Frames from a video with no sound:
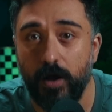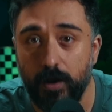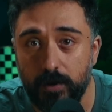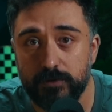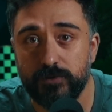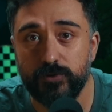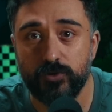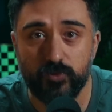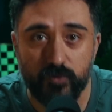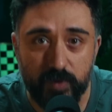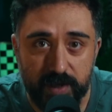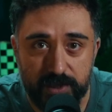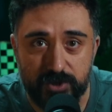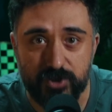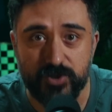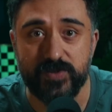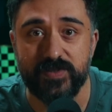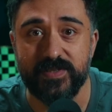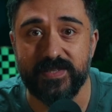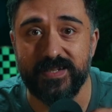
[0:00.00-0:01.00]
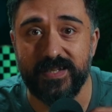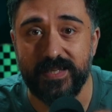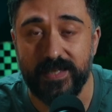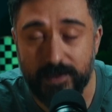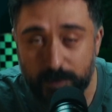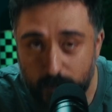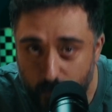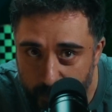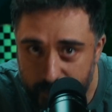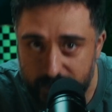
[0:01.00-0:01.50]
alterations in
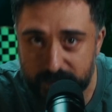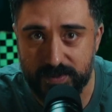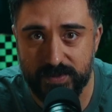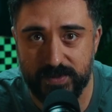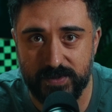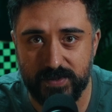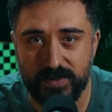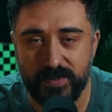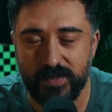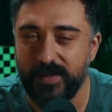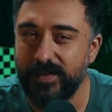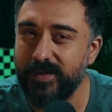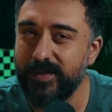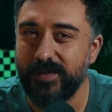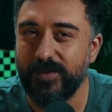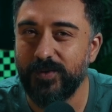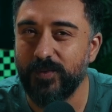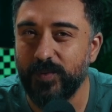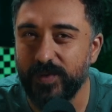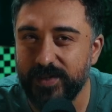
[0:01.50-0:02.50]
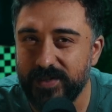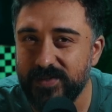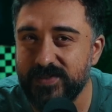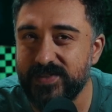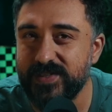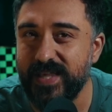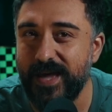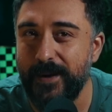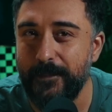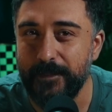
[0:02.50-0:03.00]
humans. What
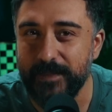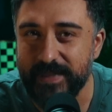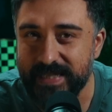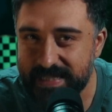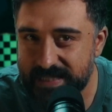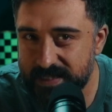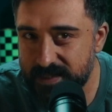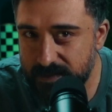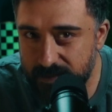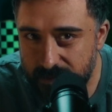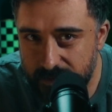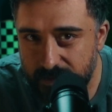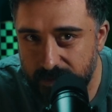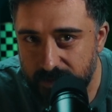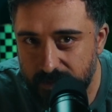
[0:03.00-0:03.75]
does that mean?